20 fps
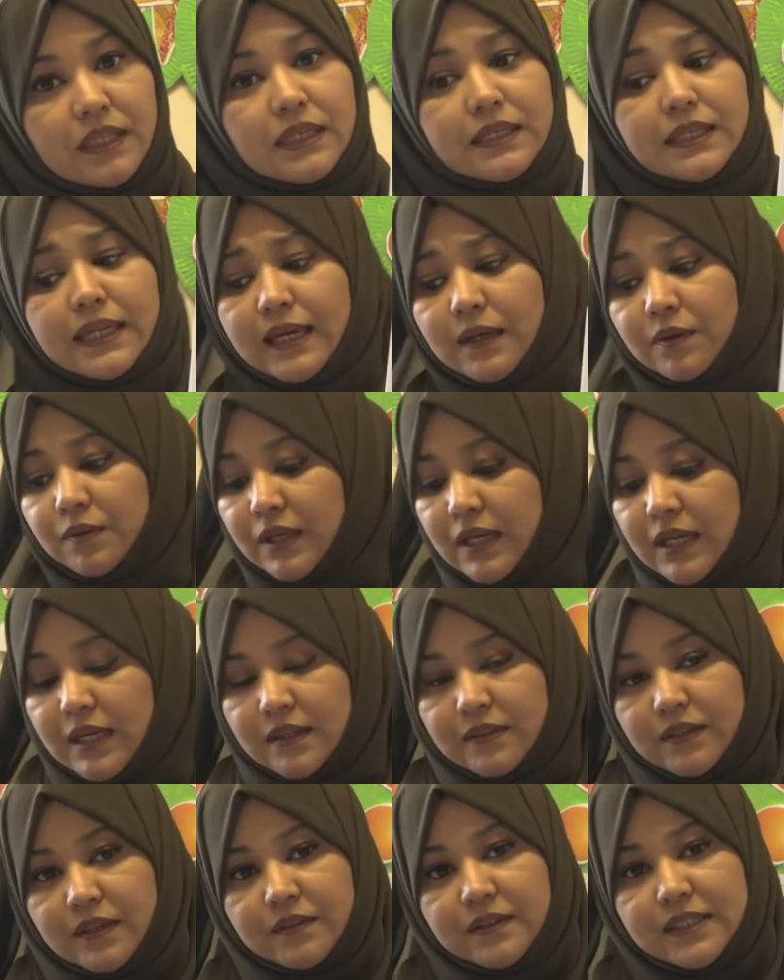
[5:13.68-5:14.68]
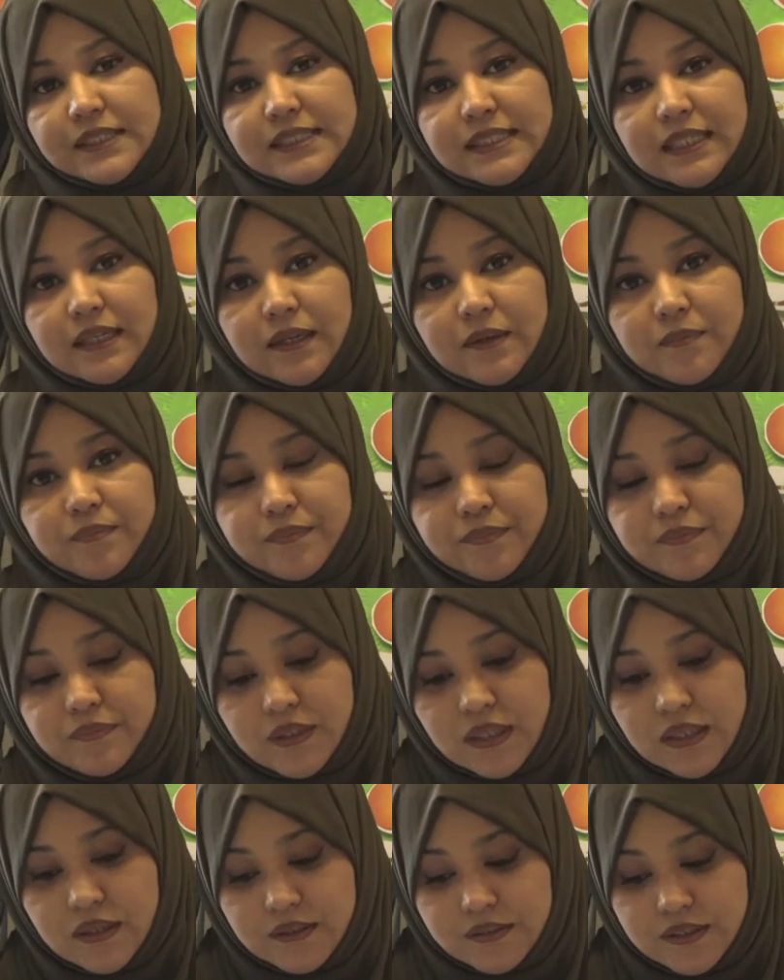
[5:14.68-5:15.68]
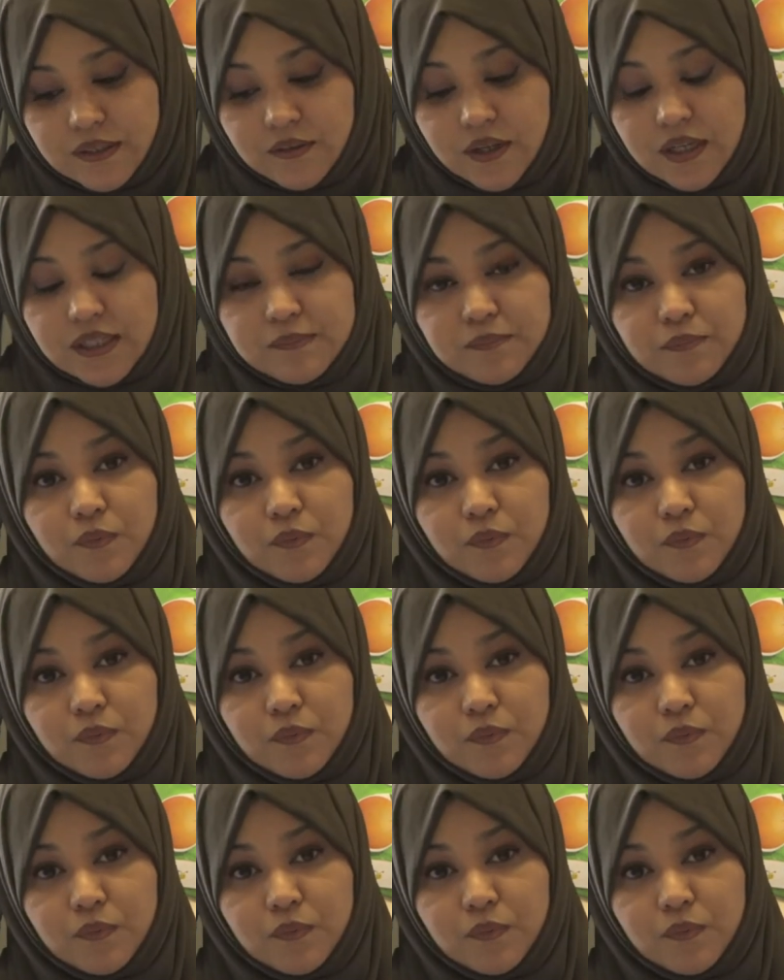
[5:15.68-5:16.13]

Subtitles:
Now there are